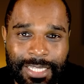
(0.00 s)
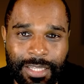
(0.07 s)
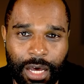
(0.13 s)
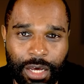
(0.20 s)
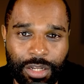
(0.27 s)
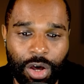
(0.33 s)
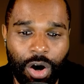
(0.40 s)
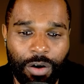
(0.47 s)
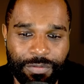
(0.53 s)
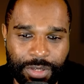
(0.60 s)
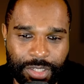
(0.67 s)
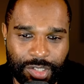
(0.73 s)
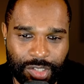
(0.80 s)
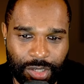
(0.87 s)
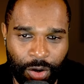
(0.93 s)
and of
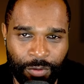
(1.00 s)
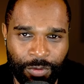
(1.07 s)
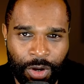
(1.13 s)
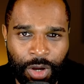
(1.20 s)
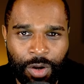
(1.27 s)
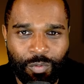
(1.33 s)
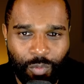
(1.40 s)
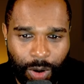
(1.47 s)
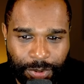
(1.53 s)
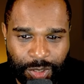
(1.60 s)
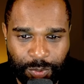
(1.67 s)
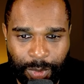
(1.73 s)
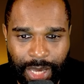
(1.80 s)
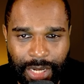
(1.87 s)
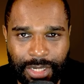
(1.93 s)
itself. Rob
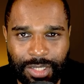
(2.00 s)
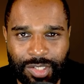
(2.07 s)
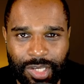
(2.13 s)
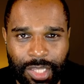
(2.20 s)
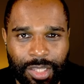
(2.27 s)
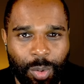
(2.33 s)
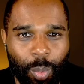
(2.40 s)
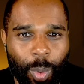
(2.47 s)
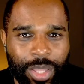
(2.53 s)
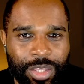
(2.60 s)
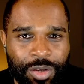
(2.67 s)
Smedley said that when